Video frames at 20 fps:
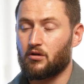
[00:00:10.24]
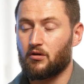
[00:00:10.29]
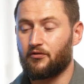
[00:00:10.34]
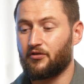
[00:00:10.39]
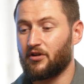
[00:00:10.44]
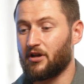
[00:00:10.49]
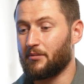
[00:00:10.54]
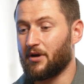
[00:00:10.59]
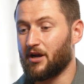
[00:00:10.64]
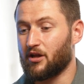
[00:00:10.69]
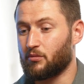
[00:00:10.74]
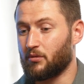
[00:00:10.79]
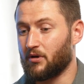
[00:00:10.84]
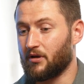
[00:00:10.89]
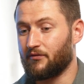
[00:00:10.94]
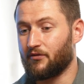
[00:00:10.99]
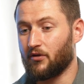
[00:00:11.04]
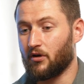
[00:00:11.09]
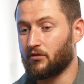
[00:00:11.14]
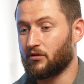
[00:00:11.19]
So fleet management
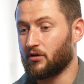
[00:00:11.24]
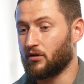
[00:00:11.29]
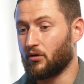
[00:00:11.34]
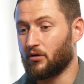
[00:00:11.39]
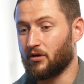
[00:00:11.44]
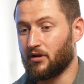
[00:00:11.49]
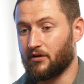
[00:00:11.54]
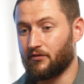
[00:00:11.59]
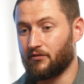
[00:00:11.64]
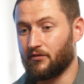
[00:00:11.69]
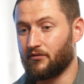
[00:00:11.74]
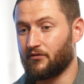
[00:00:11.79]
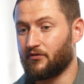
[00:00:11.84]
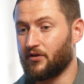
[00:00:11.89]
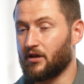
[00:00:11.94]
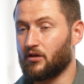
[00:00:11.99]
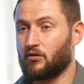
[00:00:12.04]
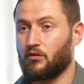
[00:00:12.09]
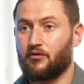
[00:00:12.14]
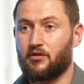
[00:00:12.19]
involves a load of different
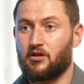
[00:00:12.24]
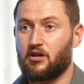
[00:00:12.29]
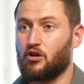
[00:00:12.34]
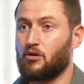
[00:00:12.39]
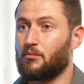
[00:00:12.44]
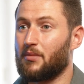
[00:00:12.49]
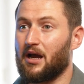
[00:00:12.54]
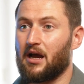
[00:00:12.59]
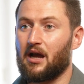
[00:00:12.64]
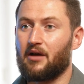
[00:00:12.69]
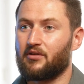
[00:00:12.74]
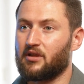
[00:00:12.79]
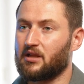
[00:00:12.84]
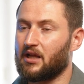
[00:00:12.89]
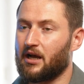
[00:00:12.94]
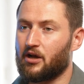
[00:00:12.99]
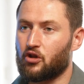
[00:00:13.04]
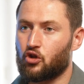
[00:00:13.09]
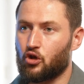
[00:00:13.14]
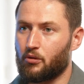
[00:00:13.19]
things. So obviously, you might have a
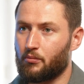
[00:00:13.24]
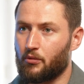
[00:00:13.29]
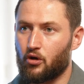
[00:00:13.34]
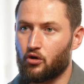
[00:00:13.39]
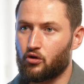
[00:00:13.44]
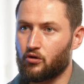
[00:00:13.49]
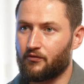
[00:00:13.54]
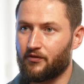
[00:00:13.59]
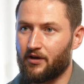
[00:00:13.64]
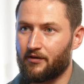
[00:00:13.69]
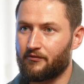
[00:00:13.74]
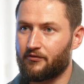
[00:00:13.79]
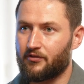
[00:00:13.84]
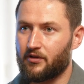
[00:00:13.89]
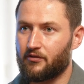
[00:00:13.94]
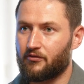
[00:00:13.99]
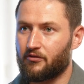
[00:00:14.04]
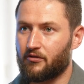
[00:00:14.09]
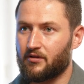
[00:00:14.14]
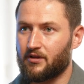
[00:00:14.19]
large commercial van
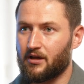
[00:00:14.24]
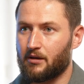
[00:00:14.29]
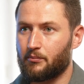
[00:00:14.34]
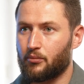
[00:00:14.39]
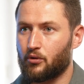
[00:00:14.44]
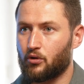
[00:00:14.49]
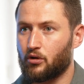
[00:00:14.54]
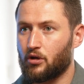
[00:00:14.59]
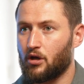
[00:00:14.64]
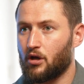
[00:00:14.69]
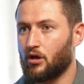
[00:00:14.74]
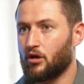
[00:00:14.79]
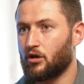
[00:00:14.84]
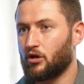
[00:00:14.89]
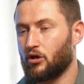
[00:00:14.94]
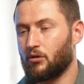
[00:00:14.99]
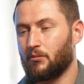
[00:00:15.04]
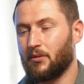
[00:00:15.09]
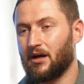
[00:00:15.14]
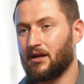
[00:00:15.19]
fleet, for example.
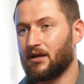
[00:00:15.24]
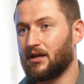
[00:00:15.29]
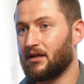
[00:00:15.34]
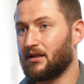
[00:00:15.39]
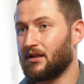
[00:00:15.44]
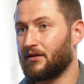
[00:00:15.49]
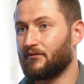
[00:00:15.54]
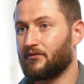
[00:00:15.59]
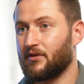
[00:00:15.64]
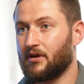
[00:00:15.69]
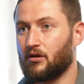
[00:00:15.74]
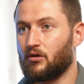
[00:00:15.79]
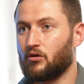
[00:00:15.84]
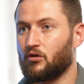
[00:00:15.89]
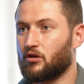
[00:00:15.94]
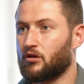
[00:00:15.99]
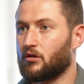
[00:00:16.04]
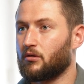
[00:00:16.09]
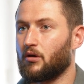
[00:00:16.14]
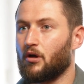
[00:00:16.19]
You might need them vehicles
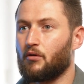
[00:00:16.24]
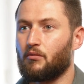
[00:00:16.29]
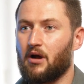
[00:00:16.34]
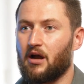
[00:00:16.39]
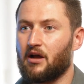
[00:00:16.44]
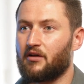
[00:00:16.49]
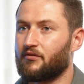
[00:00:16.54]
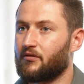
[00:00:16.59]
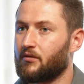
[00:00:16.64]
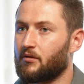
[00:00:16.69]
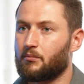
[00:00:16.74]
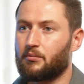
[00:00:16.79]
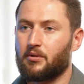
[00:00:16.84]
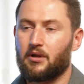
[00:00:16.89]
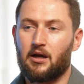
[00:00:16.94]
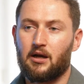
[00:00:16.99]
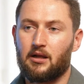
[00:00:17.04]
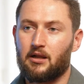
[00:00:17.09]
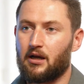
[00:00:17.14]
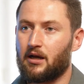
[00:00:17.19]
to arrive
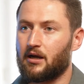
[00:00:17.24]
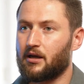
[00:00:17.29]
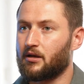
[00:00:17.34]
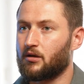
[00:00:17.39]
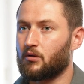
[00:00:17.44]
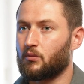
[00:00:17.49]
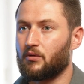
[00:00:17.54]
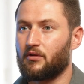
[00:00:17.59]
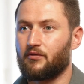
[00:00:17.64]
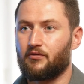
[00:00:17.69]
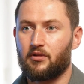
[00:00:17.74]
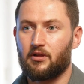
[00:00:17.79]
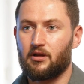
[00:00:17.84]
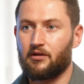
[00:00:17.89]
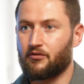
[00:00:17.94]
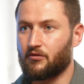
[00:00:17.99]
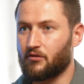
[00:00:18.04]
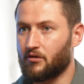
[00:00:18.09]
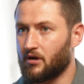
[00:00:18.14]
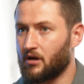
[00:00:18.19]
ply lined with
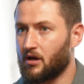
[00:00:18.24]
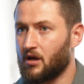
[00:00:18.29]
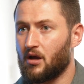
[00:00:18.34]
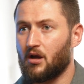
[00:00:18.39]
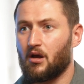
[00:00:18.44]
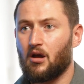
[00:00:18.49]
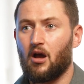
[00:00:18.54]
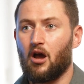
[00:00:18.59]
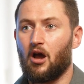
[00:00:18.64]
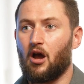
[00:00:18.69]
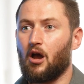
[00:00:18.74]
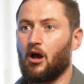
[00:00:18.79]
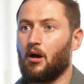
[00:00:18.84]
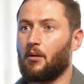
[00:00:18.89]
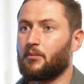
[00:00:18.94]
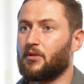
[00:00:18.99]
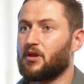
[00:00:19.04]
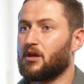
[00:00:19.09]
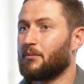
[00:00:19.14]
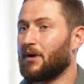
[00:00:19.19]
livery.
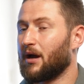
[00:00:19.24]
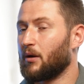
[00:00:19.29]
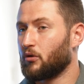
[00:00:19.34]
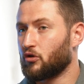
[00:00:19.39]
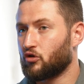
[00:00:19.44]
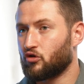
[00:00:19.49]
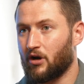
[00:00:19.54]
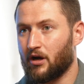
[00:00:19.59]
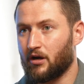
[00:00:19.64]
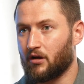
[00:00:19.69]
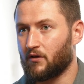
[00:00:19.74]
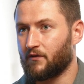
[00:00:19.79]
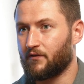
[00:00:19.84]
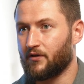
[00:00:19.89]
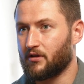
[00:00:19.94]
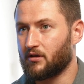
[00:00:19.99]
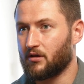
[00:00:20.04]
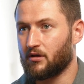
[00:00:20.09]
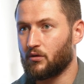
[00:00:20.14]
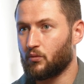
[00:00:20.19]
You might want trackers
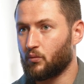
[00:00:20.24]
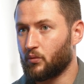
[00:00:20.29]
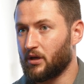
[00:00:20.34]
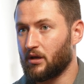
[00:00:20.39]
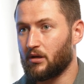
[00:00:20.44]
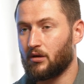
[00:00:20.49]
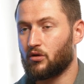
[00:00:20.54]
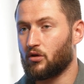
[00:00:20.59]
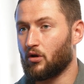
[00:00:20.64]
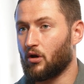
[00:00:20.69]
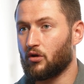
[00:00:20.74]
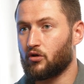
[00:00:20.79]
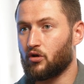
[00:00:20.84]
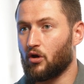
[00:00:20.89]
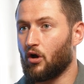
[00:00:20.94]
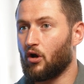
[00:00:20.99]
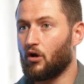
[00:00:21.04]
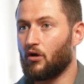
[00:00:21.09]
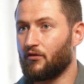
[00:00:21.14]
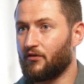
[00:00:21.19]
fitted. We source
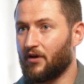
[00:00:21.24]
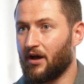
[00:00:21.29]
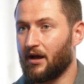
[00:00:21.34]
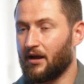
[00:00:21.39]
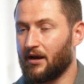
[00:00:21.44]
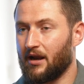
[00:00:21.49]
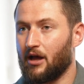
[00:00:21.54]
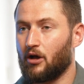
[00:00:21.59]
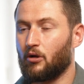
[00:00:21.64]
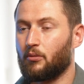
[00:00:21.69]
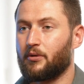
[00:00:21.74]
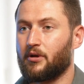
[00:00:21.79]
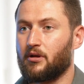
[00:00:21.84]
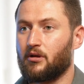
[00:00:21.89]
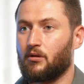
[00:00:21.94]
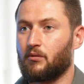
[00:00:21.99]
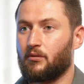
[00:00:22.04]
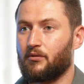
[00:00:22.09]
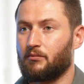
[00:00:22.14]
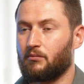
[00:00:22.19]
all of that and help
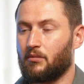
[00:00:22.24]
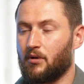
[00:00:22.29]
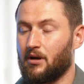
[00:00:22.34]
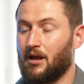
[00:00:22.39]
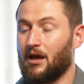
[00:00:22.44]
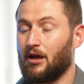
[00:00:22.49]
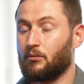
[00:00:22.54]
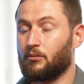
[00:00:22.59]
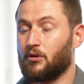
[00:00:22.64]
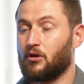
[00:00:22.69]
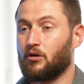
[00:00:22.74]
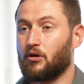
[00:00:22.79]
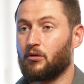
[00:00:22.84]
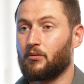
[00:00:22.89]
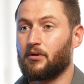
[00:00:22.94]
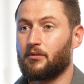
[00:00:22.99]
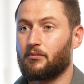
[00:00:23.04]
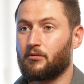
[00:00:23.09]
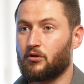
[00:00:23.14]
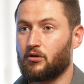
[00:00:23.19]
you do
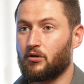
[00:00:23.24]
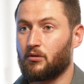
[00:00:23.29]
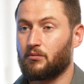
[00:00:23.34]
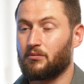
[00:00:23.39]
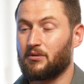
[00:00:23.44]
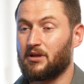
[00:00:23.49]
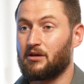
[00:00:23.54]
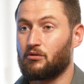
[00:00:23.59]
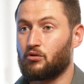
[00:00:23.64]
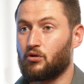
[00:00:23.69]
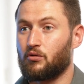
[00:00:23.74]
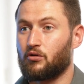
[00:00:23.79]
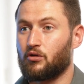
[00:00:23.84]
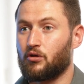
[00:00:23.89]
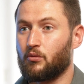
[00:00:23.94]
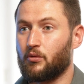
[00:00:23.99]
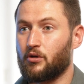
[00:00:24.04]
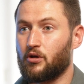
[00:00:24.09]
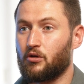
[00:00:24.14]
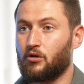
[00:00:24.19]
it. So it leaves you to
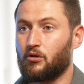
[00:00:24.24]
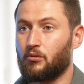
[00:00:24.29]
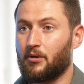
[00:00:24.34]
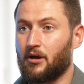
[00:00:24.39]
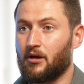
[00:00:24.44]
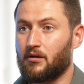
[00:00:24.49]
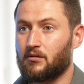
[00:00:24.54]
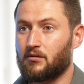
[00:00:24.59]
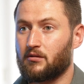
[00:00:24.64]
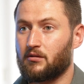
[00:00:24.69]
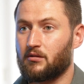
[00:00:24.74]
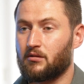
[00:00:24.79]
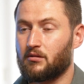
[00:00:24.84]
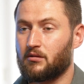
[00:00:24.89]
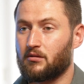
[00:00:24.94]
do what you do best.